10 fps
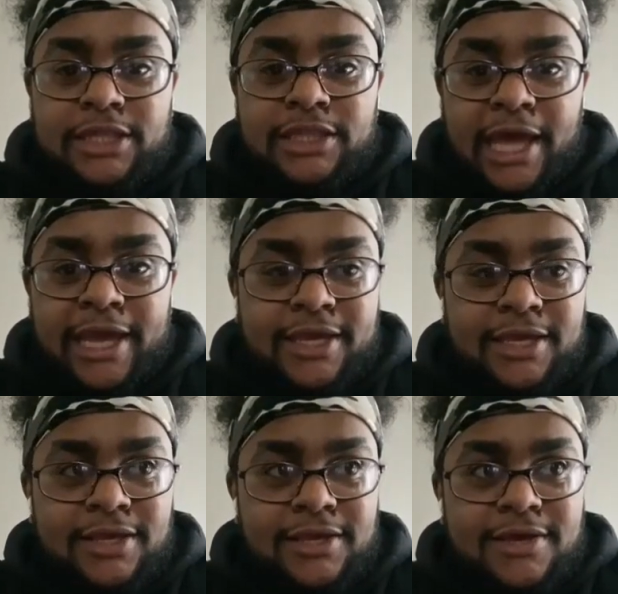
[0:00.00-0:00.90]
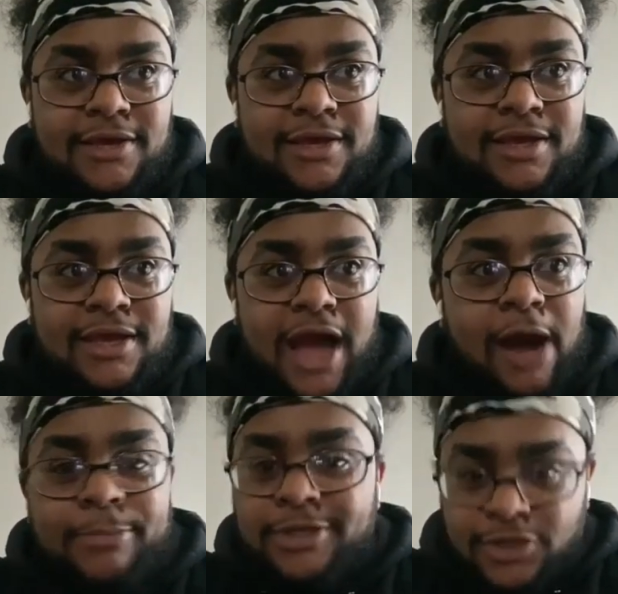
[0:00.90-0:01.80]
and like
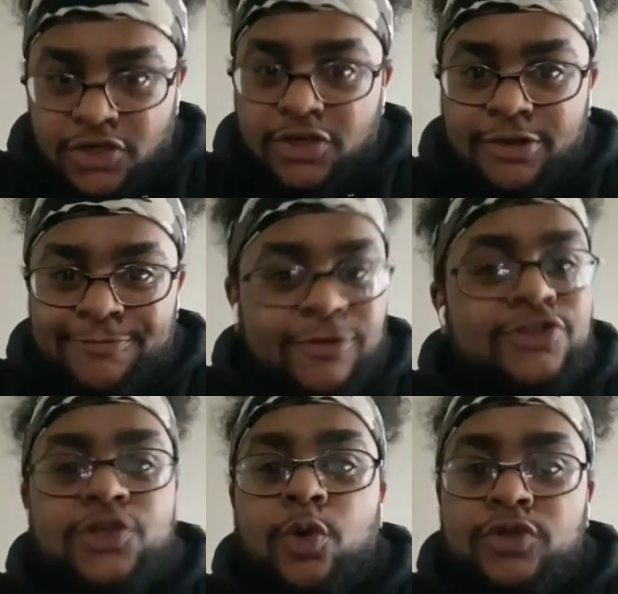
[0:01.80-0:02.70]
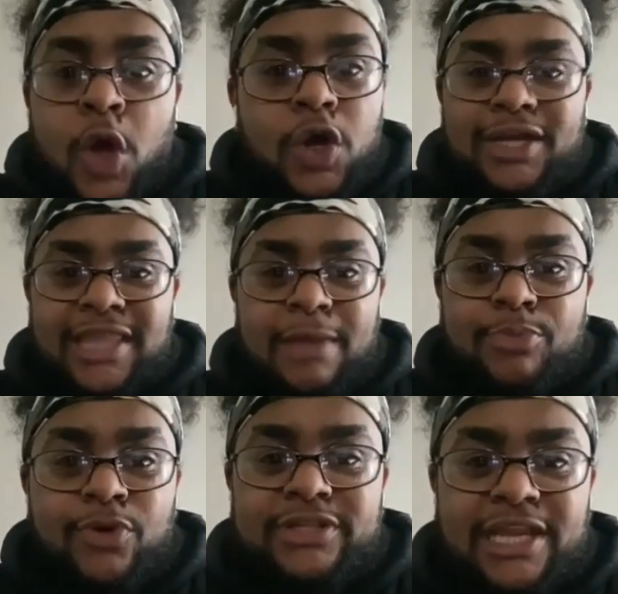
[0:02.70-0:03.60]
I'm good for so long at
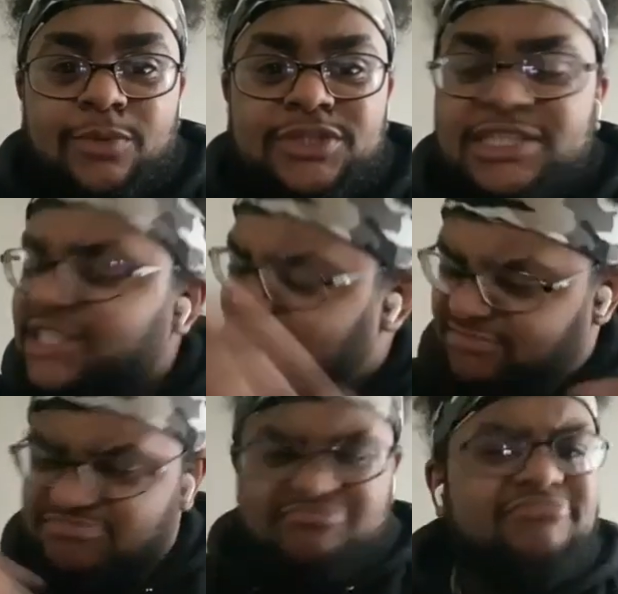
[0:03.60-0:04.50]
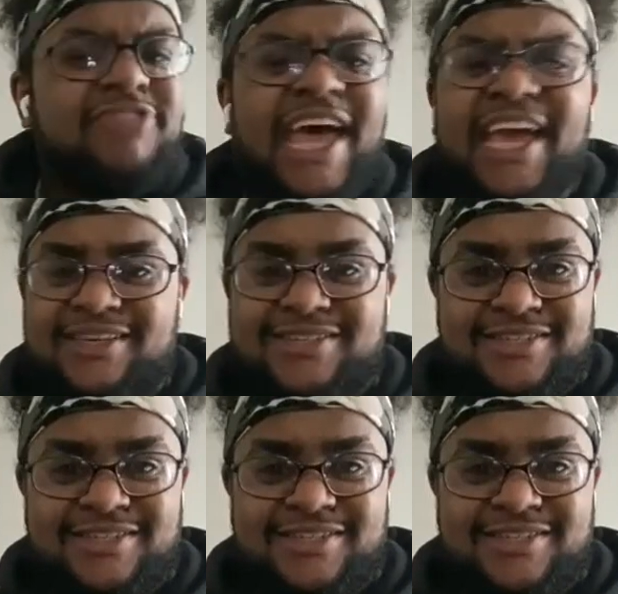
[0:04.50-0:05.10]
that point that it was just like, thanks.